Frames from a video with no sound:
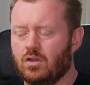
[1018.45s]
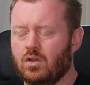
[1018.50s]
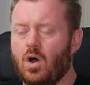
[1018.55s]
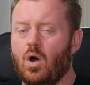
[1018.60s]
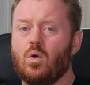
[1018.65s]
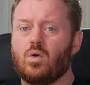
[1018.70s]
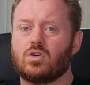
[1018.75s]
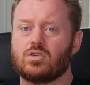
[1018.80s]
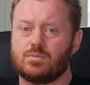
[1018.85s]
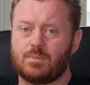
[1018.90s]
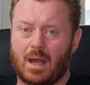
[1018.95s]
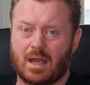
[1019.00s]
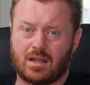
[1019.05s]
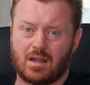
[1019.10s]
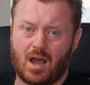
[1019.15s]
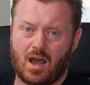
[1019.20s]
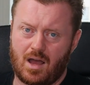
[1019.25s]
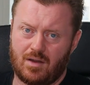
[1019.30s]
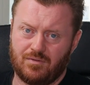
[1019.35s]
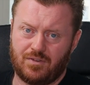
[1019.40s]
lowers my
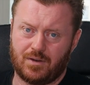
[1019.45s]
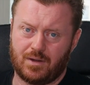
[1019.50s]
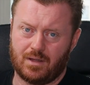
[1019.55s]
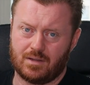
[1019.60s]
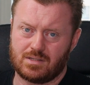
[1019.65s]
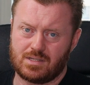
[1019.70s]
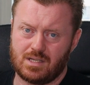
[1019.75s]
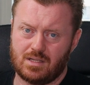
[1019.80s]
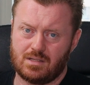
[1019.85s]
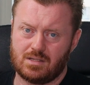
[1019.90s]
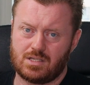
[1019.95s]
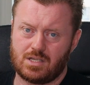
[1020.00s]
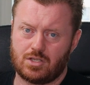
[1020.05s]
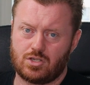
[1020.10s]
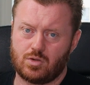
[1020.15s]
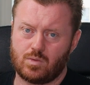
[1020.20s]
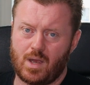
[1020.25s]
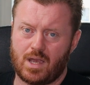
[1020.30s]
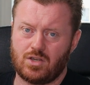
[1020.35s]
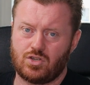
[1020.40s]
confidence in the
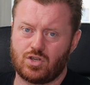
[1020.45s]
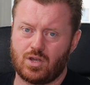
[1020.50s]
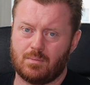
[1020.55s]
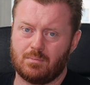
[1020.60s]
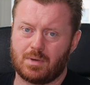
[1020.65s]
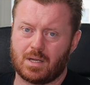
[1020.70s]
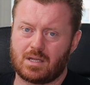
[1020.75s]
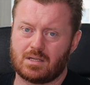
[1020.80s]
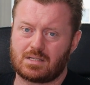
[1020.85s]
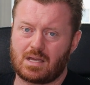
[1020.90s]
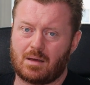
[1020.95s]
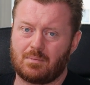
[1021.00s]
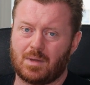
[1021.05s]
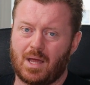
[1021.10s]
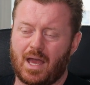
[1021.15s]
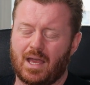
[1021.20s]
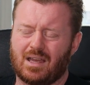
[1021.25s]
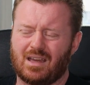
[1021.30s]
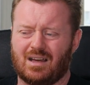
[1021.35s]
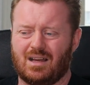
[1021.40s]
situation because I'm
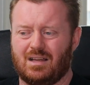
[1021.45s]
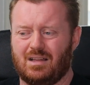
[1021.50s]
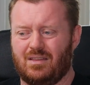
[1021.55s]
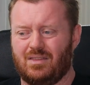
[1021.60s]
like,